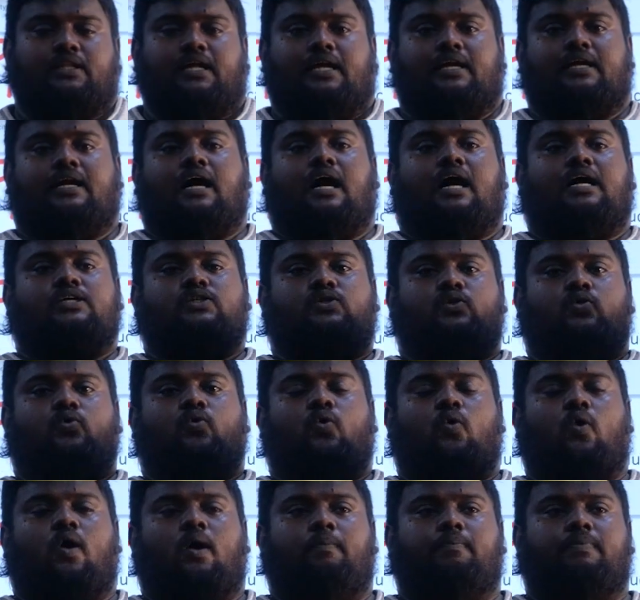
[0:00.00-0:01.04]
caste to
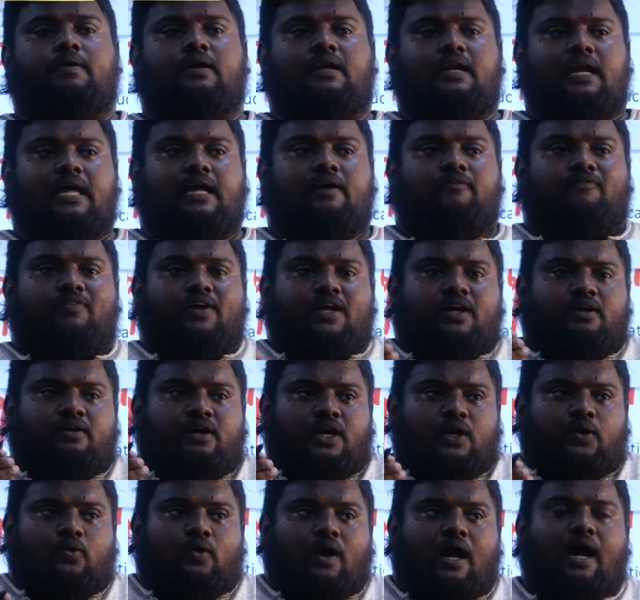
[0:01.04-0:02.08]
grow up. Like we
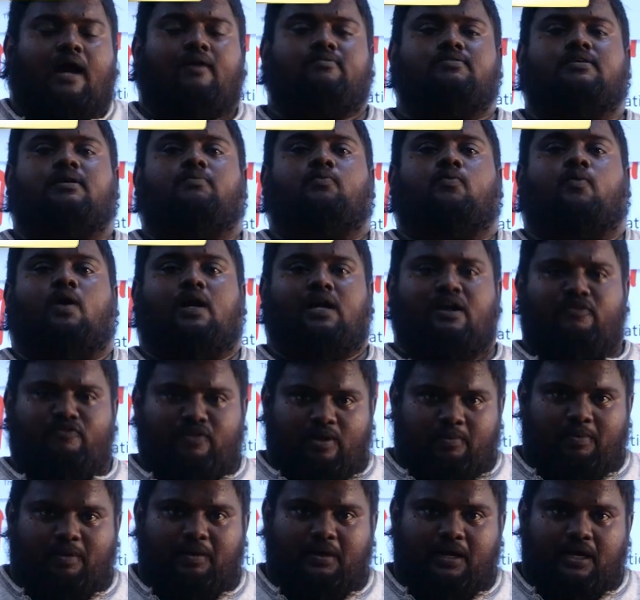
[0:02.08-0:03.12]
need to have some
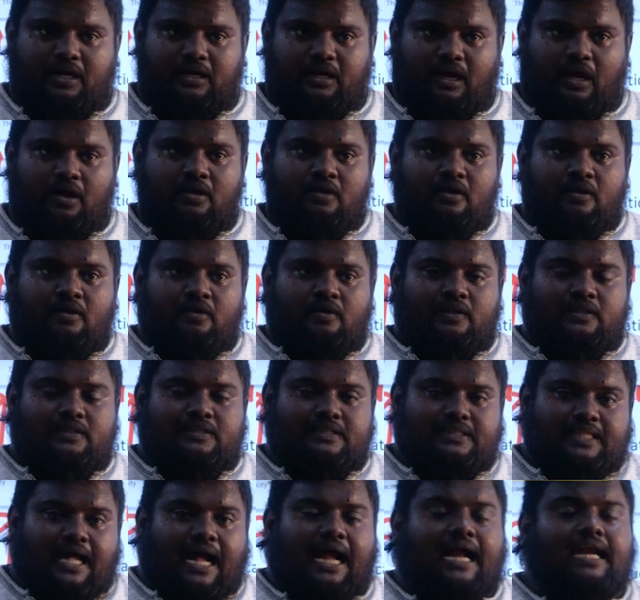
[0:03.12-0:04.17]
quantifiable data.
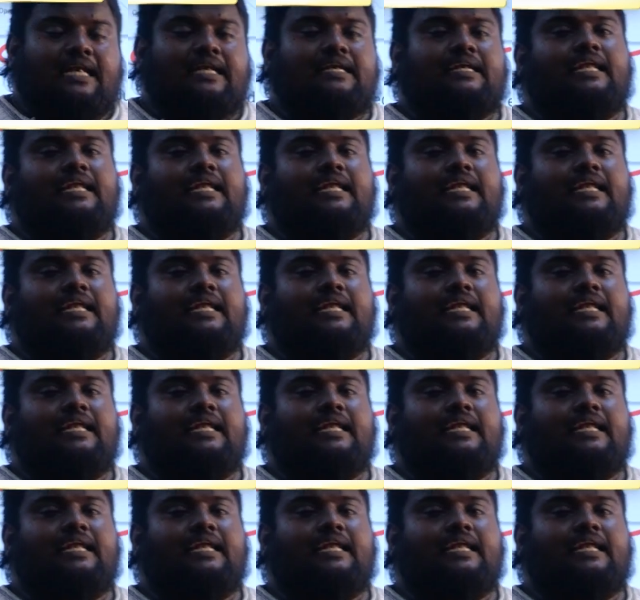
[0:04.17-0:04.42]
That